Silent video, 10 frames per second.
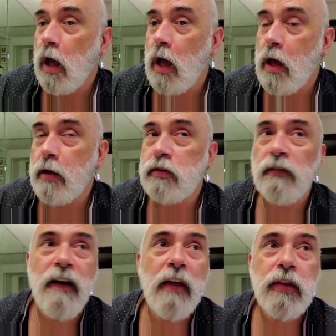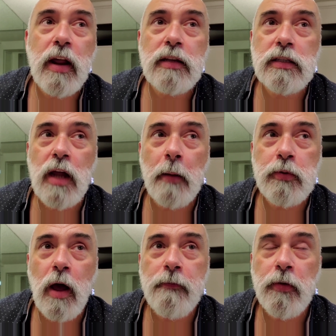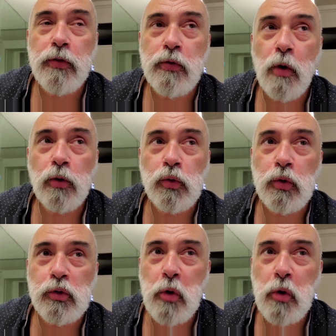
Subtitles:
The fact that I stopped off at the grocery